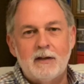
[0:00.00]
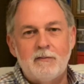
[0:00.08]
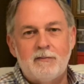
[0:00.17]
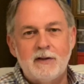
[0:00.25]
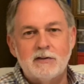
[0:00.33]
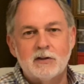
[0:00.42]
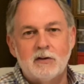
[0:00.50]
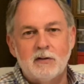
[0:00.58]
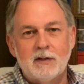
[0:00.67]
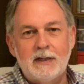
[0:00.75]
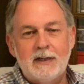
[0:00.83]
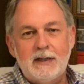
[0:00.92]
and
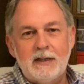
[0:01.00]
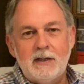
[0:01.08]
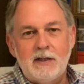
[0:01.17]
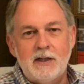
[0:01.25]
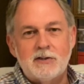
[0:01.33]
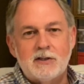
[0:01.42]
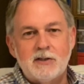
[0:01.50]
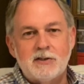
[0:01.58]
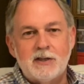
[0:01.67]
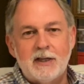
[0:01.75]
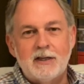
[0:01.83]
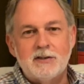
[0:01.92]
physical
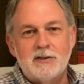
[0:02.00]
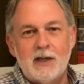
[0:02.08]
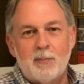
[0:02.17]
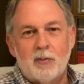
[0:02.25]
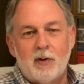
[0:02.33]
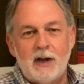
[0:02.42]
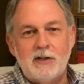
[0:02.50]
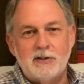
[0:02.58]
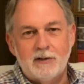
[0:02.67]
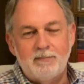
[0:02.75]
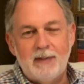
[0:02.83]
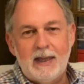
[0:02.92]
distancing and
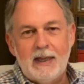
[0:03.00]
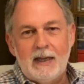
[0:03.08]
separation